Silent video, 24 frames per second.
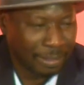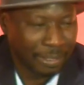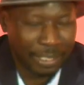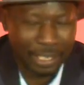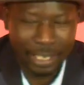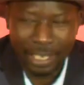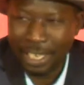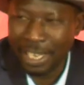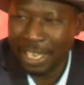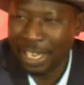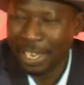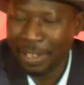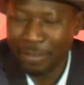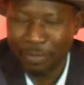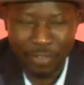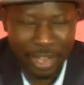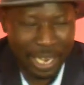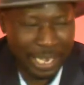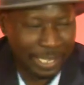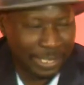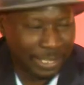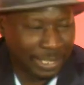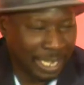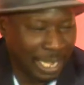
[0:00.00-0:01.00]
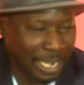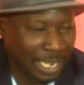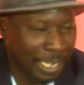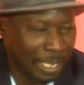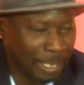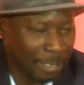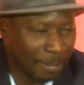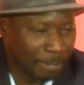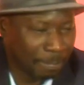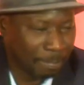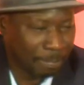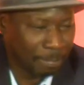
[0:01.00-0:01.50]
healing varicella,
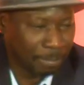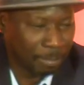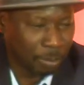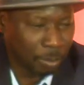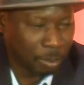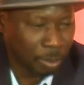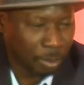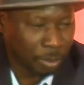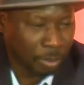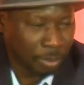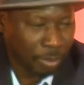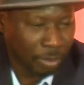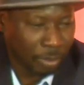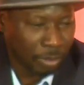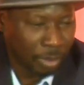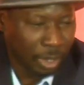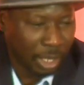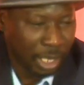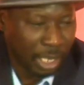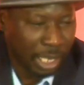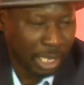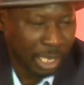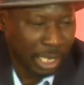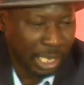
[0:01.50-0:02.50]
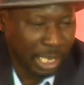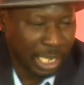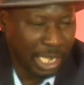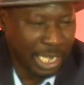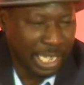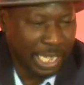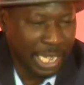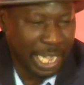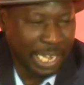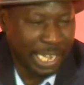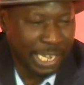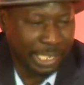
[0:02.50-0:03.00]

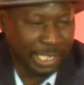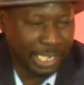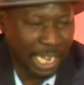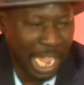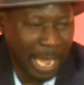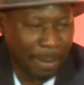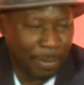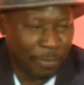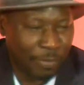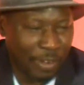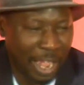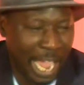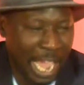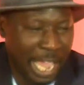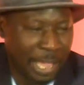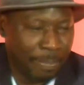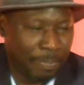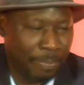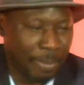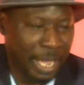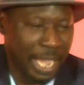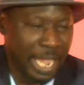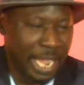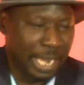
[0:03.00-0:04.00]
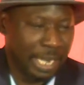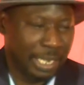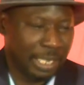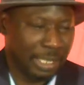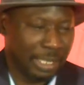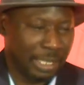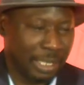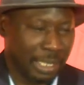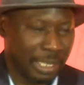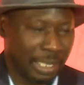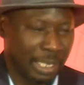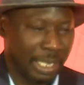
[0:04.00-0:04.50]
healing any type of eye pains,